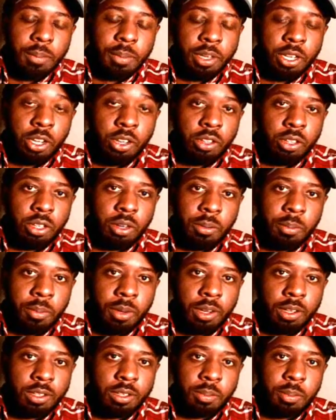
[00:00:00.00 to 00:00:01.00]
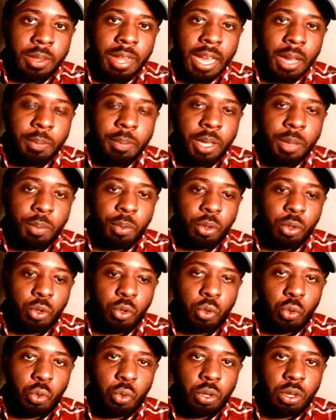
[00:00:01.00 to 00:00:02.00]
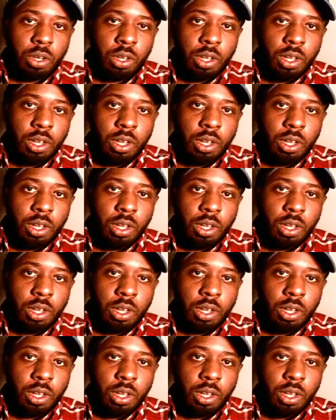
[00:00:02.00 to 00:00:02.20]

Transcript: particularly amongst black people who